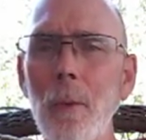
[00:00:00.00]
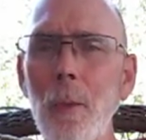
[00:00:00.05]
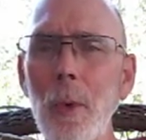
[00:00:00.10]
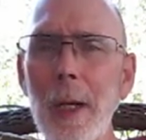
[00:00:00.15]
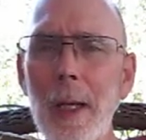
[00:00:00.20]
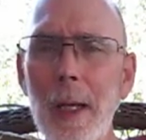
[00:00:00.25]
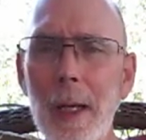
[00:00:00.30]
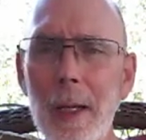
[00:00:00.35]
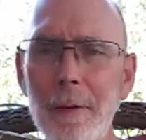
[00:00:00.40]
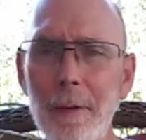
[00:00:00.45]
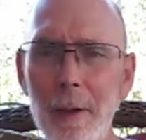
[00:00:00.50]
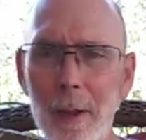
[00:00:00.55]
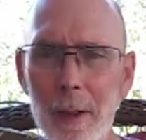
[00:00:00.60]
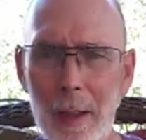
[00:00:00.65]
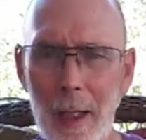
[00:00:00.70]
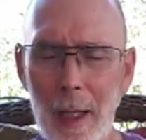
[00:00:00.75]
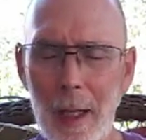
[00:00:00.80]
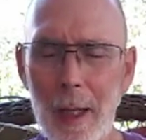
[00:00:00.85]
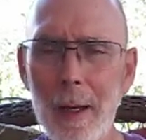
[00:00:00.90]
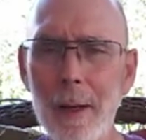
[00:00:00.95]
We need to
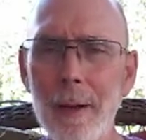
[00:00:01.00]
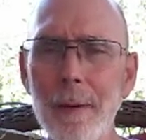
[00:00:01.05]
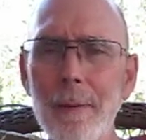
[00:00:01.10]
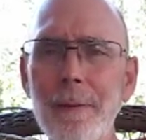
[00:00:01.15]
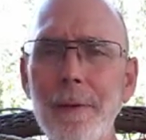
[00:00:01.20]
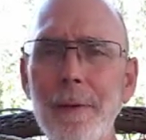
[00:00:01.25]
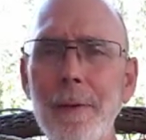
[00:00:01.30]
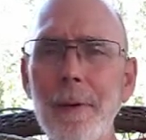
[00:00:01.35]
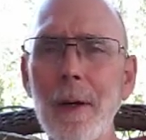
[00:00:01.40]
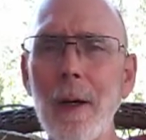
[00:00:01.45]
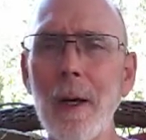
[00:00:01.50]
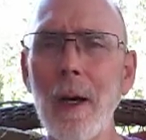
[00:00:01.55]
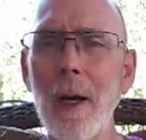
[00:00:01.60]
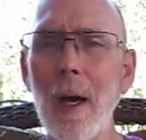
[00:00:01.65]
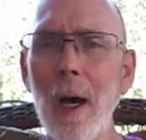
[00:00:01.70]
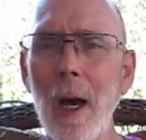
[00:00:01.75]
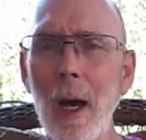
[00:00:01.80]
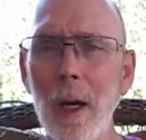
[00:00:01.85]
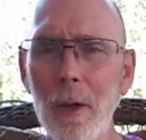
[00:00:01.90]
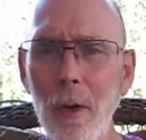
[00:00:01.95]
live
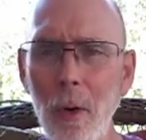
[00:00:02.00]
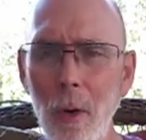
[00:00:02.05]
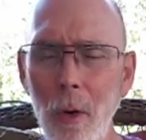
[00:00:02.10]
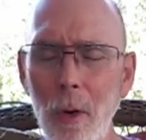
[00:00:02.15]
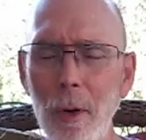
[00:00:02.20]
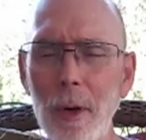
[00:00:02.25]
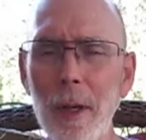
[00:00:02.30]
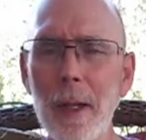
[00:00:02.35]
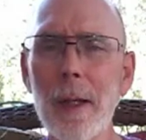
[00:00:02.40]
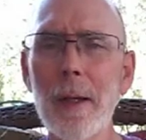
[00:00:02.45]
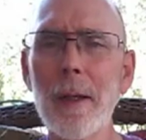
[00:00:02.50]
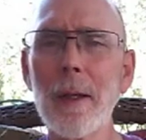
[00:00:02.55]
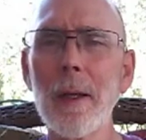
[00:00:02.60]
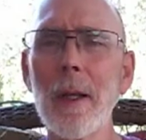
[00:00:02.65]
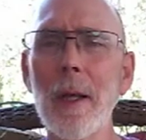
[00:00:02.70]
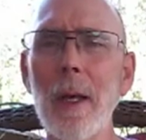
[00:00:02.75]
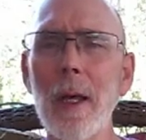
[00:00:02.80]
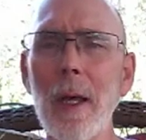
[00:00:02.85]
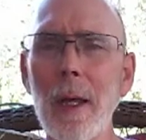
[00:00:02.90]
according